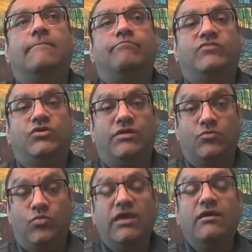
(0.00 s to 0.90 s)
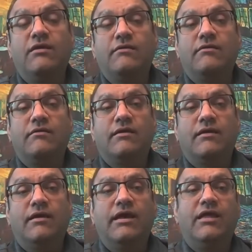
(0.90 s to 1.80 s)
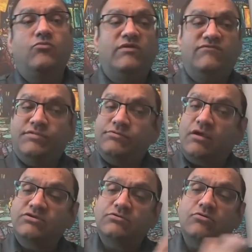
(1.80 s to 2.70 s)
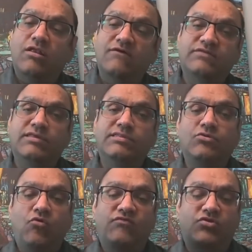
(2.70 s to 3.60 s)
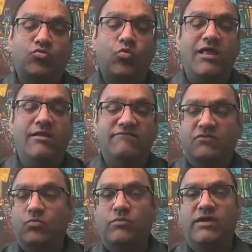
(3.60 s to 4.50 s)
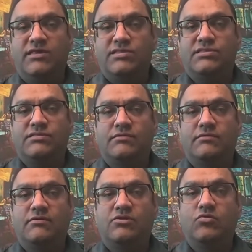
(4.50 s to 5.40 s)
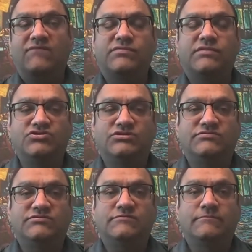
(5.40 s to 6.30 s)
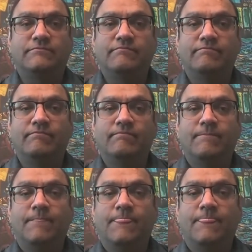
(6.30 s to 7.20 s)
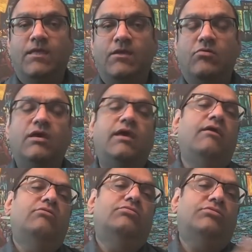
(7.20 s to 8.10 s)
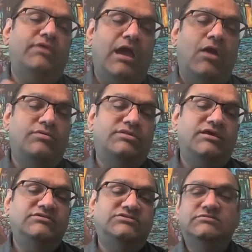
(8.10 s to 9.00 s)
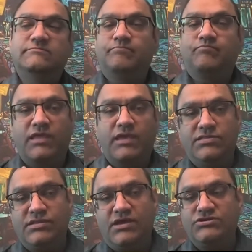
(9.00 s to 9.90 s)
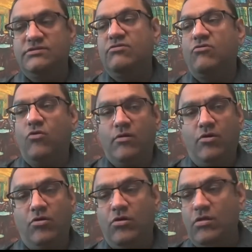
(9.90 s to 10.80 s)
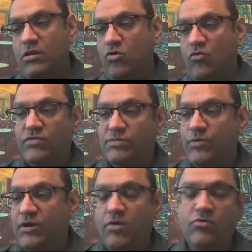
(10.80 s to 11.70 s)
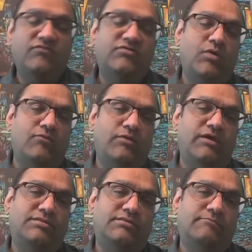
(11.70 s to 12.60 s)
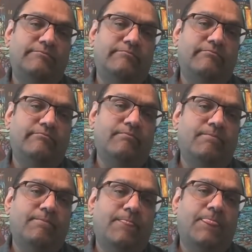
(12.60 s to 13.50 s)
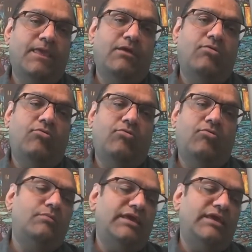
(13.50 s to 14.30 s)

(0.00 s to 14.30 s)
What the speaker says: during the week. And we've structured all of this over 12 weeks, 12 sessions. Okay, 3 hours each. each session, all spread out over 12 weeks. Normally,